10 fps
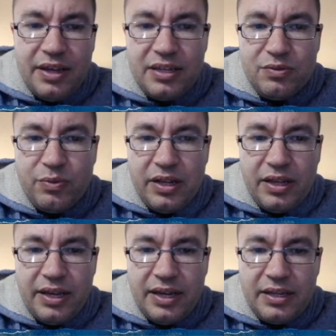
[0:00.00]
as
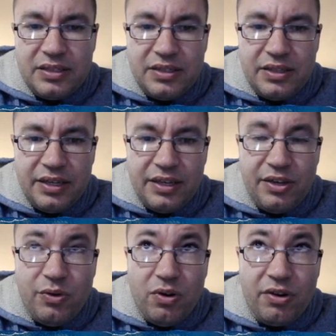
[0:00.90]
well as the
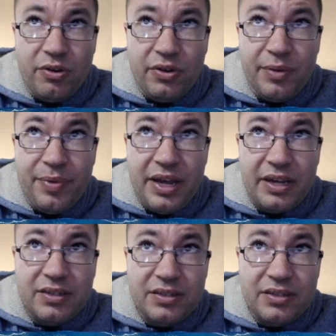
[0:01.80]
QR code in the back,